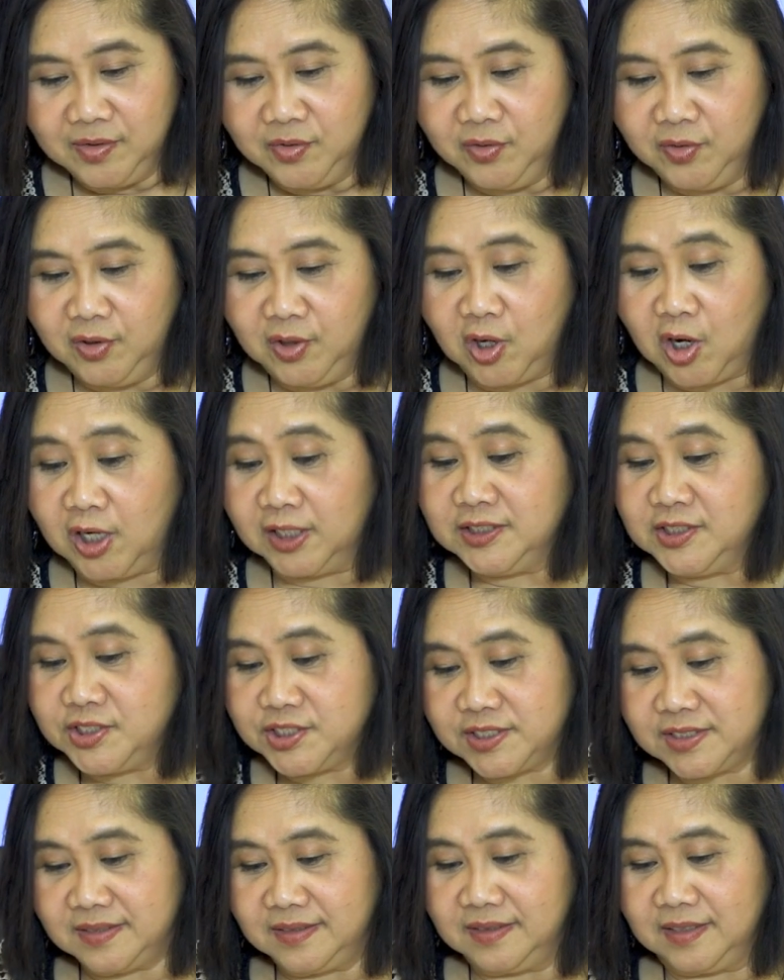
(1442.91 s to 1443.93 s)
who
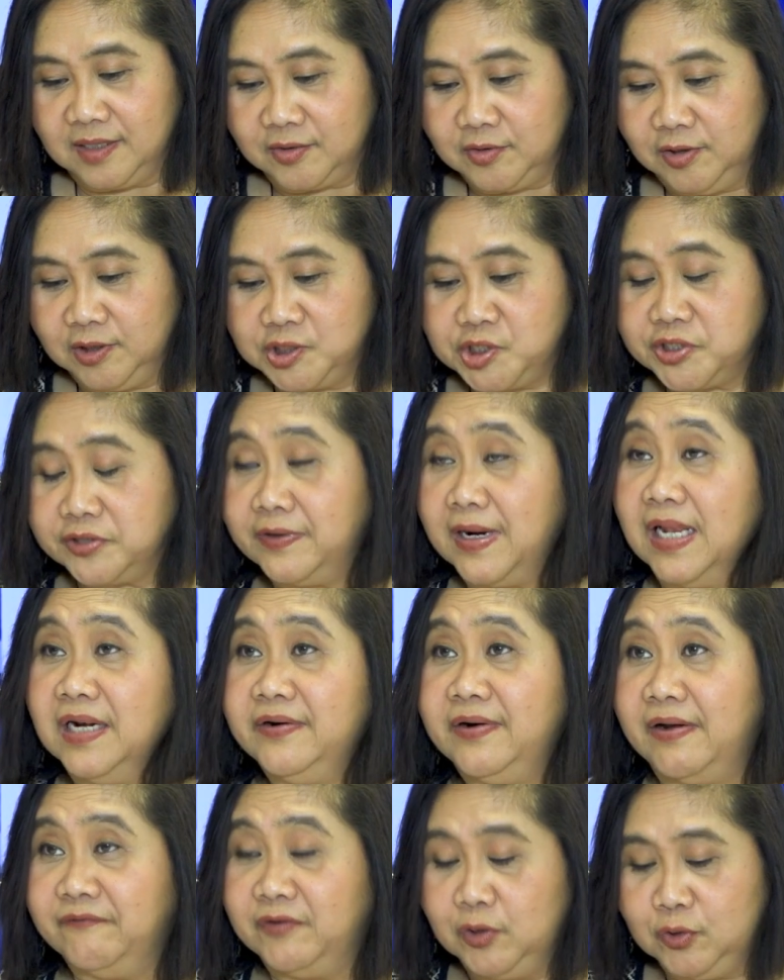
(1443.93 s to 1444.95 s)
launched the Cultural
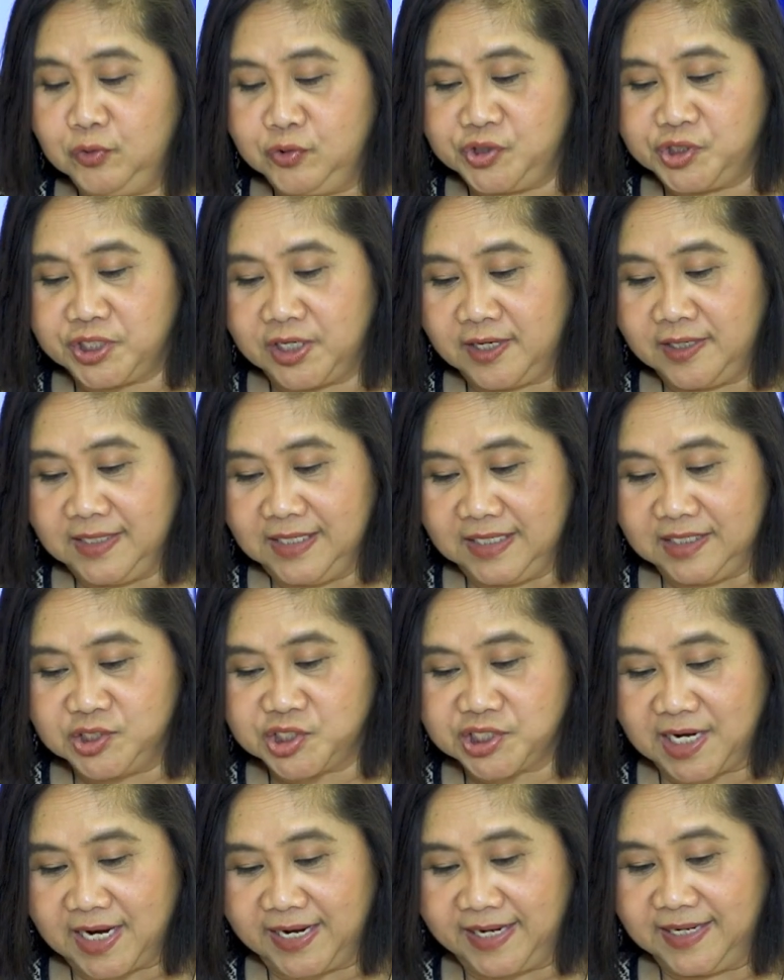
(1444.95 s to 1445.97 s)
Revolution in
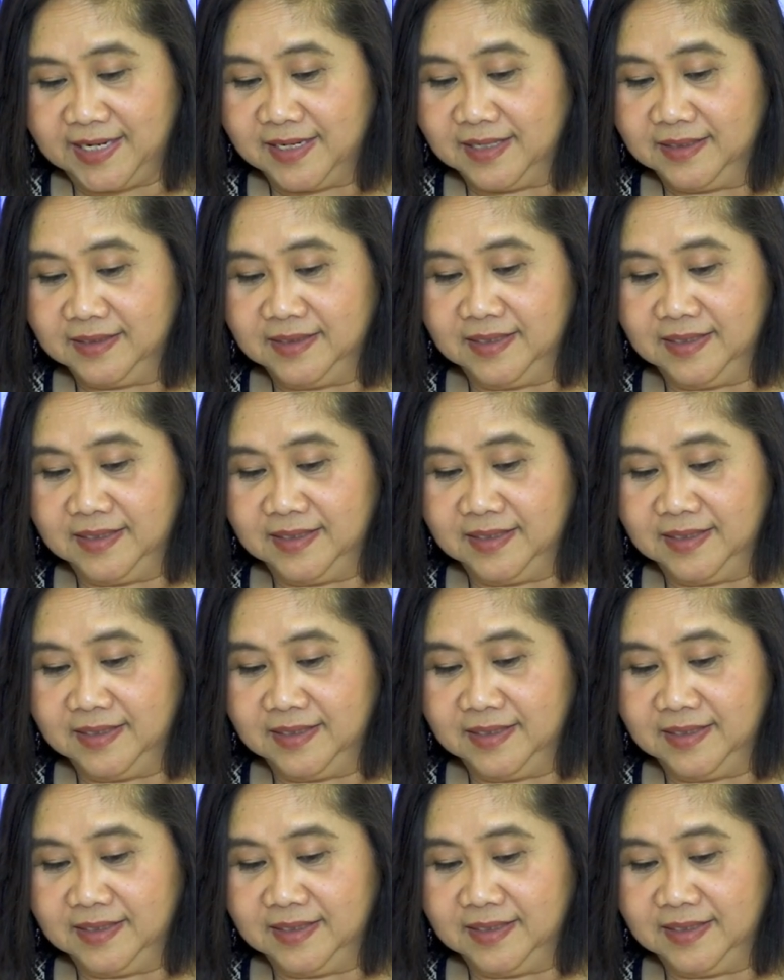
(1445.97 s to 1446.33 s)
China?